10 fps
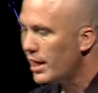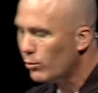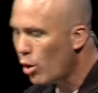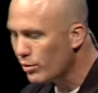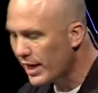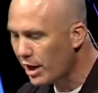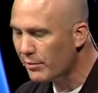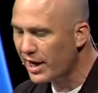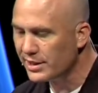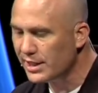I wrote
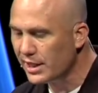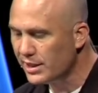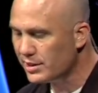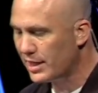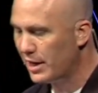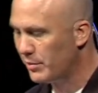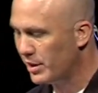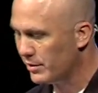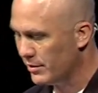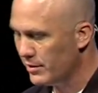down my identity
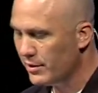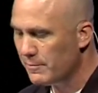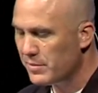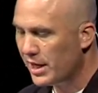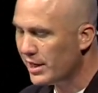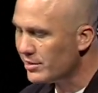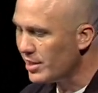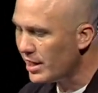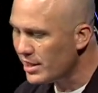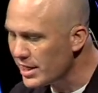statement, and it
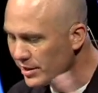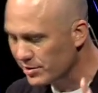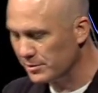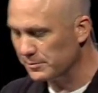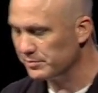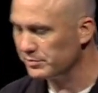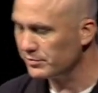said this: